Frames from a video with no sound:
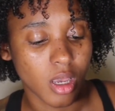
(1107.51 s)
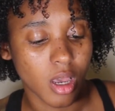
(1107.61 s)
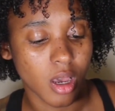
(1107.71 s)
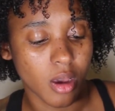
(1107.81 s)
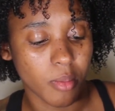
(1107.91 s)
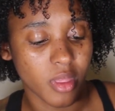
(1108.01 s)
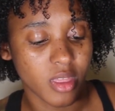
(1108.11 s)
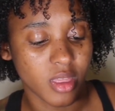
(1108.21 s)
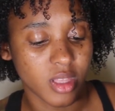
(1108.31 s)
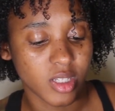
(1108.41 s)
um,
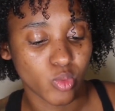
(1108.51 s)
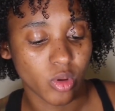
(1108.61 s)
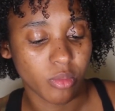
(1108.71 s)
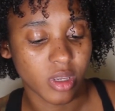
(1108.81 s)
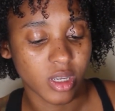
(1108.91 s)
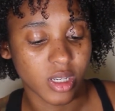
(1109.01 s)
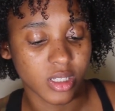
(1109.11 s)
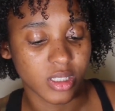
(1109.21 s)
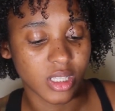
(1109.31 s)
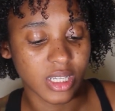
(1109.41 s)
than this one
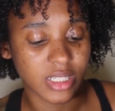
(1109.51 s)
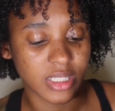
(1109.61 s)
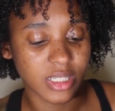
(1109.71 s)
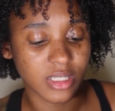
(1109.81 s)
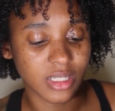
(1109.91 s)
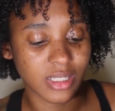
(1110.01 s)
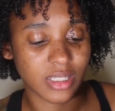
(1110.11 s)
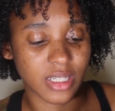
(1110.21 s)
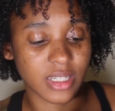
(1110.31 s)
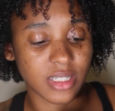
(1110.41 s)
because the consistency
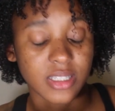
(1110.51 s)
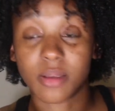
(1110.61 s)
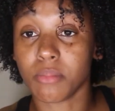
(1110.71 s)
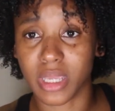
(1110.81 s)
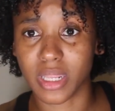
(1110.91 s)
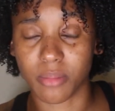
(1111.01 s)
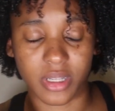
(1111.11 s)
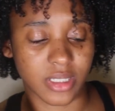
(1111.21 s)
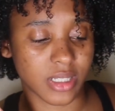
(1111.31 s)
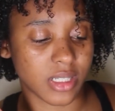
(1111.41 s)
says it's a medium
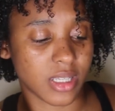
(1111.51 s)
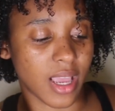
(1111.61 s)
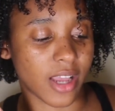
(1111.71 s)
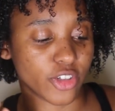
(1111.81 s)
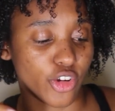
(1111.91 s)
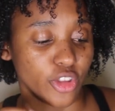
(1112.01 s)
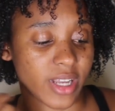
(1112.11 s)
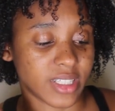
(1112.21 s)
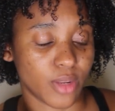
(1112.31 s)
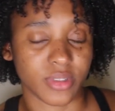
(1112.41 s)
consistency. Actually, earlier
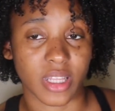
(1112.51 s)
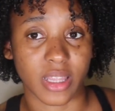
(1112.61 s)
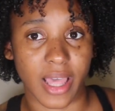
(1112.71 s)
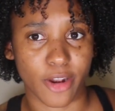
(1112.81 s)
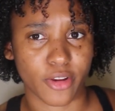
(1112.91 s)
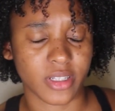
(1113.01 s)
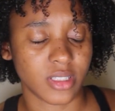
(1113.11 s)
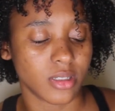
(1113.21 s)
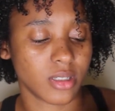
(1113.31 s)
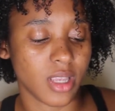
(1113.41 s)
I said it was a lighter
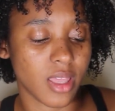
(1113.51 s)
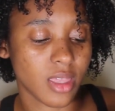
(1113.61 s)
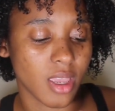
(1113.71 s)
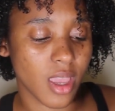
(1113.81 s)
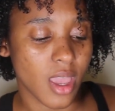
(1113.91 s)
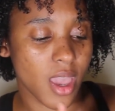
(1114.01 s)
consistency, I think.